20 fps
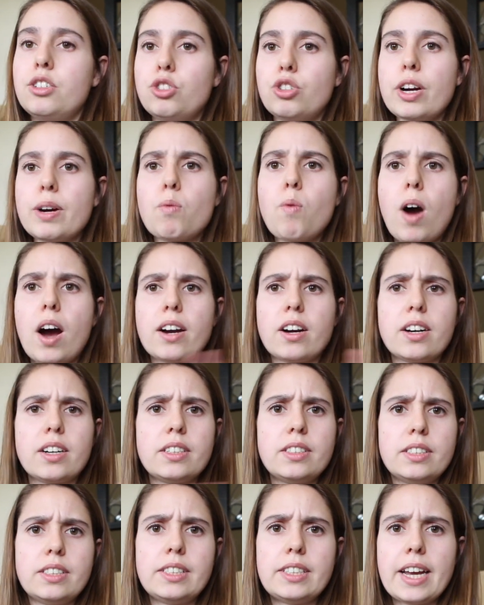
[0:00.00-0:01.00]
Drink
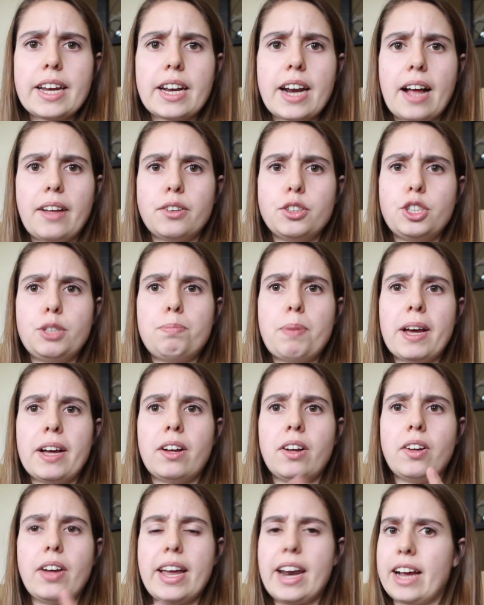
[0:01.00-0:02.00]
water, take an allergy
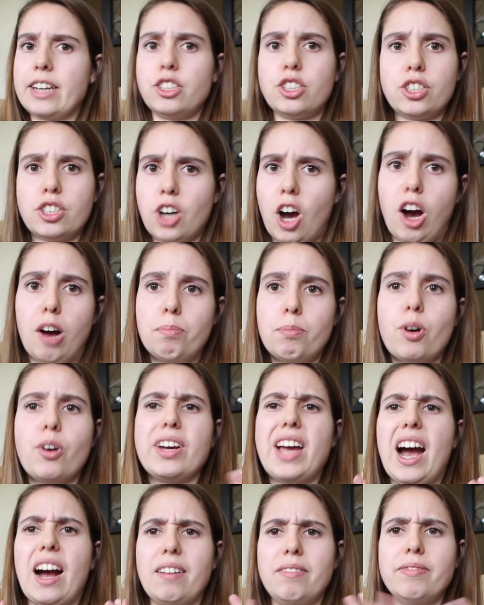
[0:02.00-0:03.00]
pill, and I stop. Oh
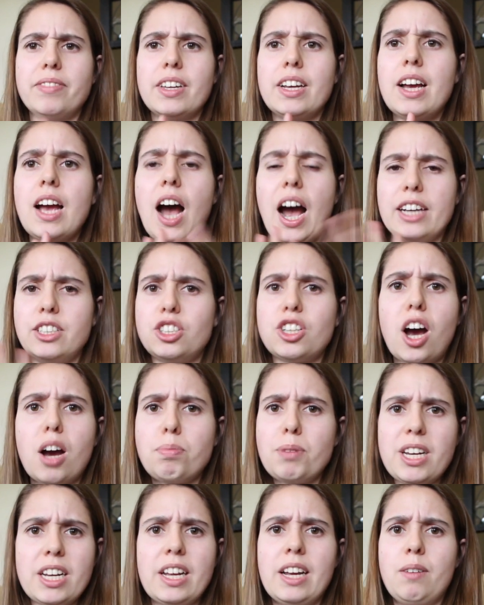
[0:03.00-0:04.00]
yeah, I
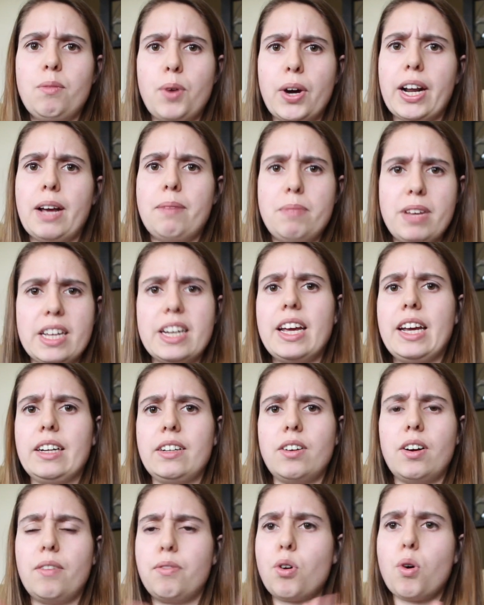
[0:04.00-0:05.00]
stop eating what I'm
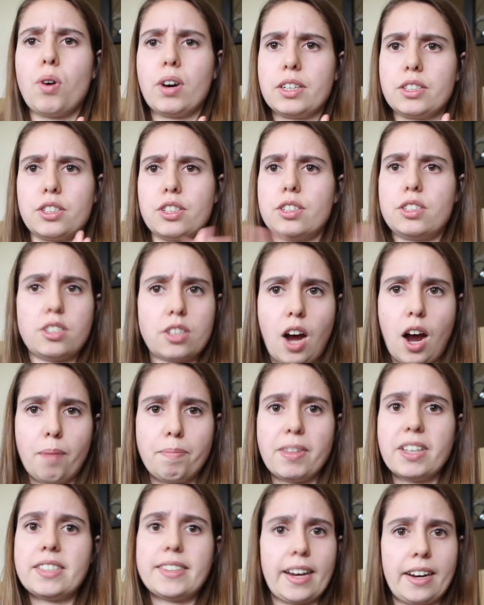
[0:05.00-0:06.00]
eating. Of course,
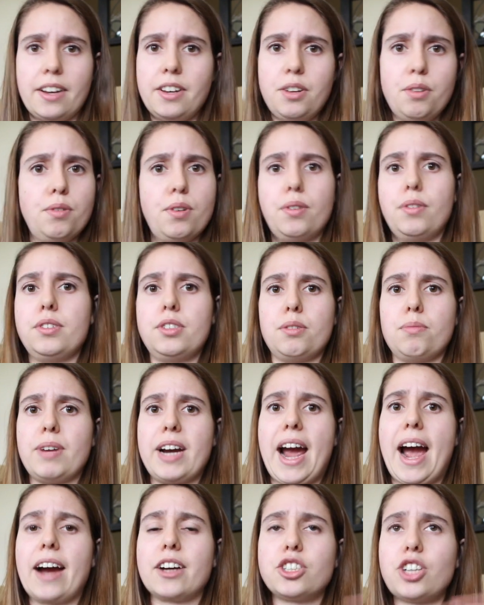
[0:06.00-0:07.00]
stop the second you notice a
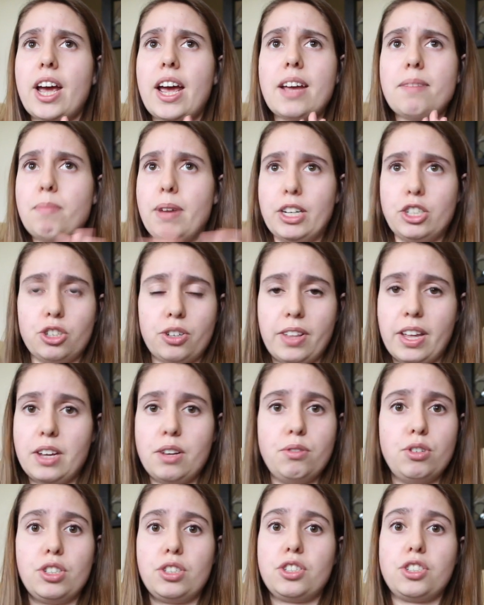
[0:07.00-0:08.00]
reaction. Make sure that
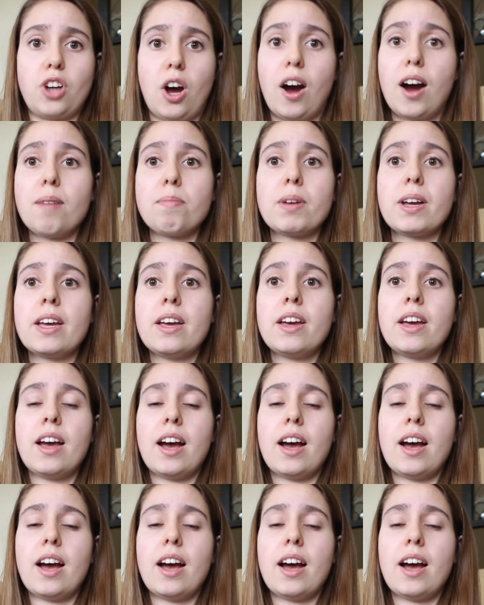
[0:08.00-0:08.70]
you just stop,